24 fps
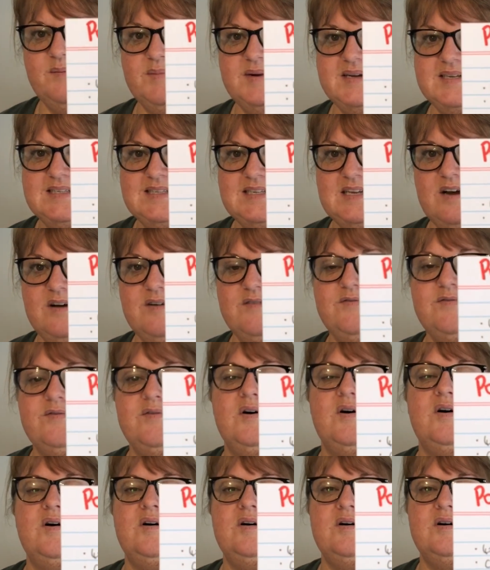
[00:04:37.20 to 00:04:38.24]
myself
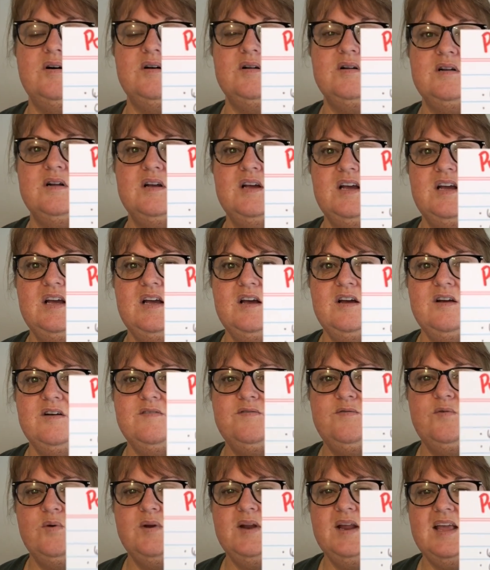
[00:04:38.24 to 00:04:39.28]
on
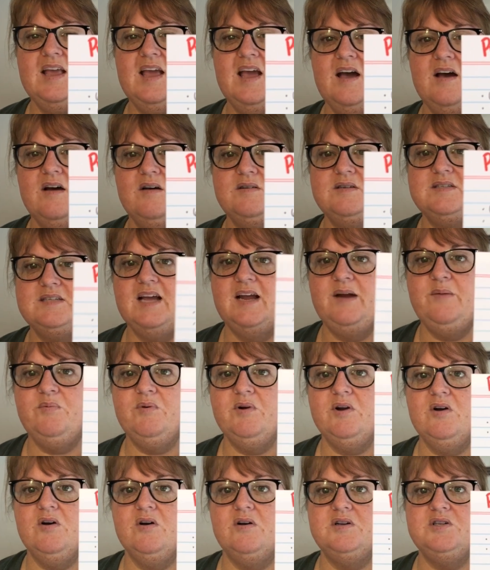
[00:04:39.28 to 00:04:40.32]
40 count
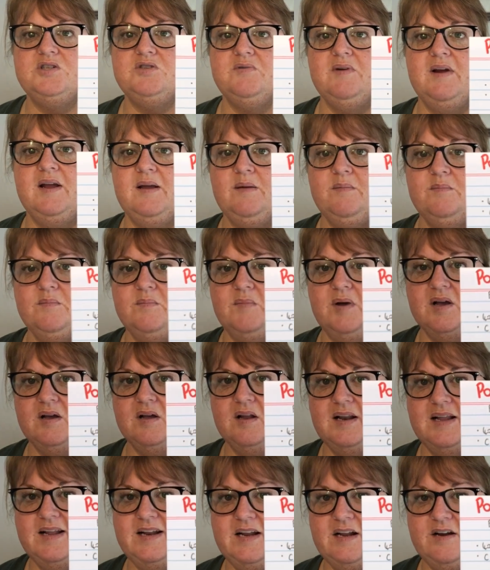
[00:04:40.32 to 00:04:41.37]
Apricot Dream
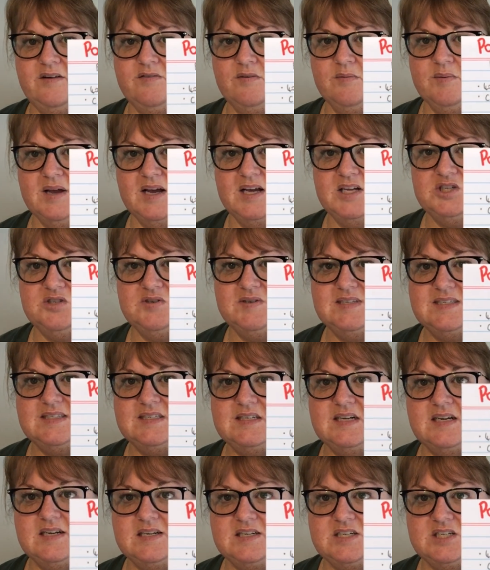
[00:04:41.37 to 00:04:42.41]
linen from Country
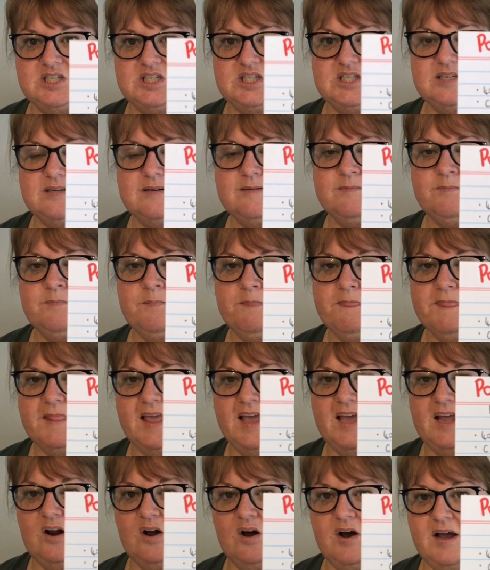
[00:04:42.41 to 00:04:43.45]
Stitch,
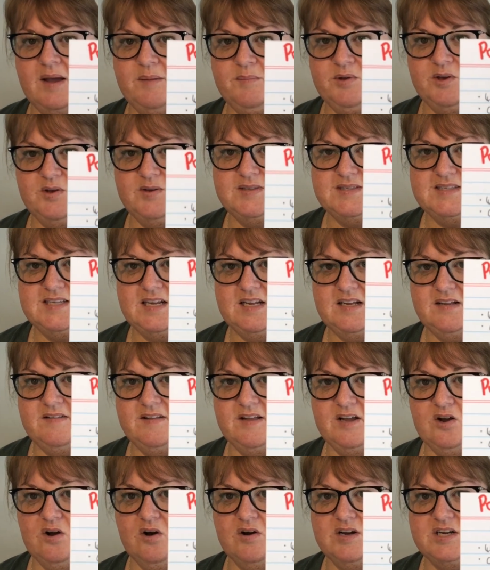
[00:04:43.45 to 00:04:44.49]
and I'm using
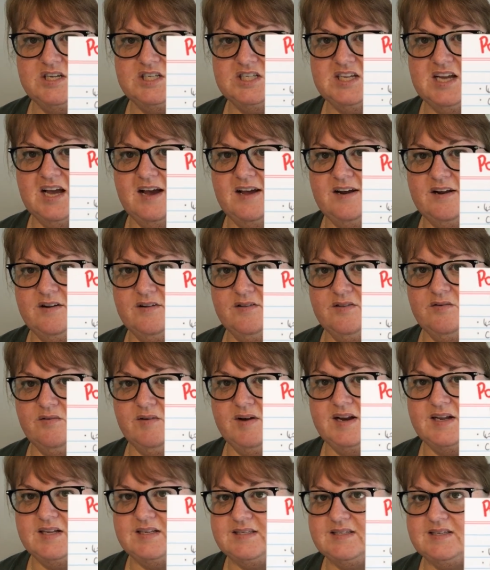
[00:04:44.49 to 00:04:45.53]
the Cottage garden
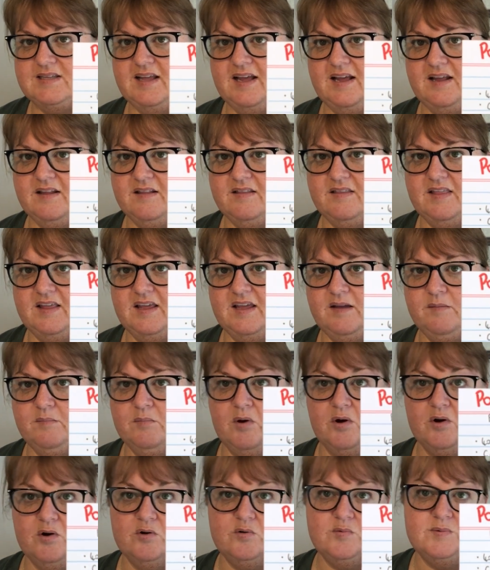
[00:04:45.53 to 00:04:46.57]
threads that the
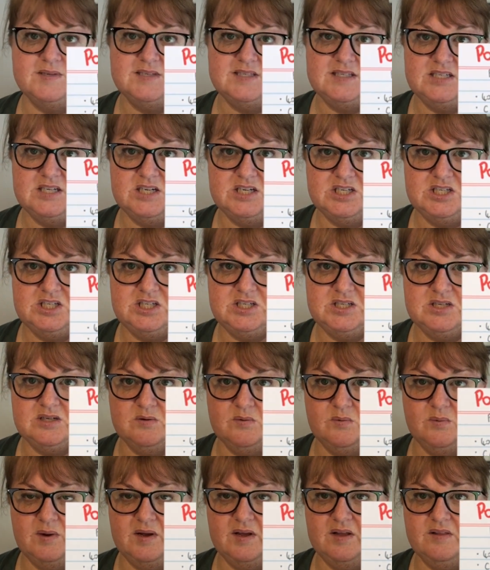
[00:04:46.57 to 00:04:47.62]
model was stitched
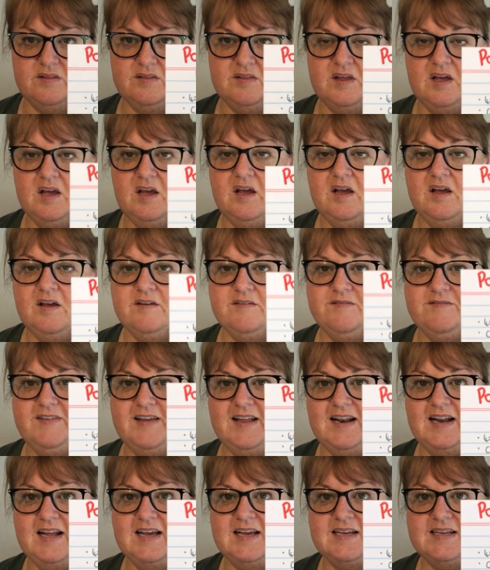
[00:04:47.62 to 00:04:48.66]
with
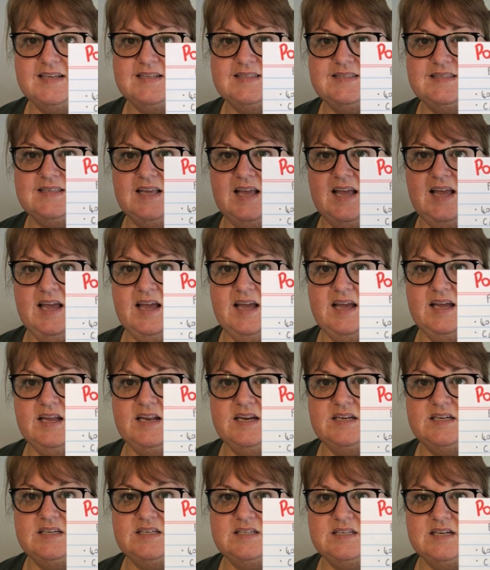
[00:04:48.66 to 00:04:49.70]
Felix
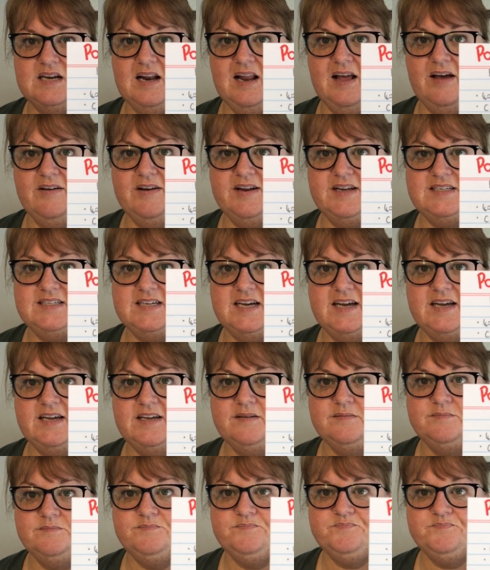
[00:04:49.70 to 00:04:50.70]
and Cloudy Day.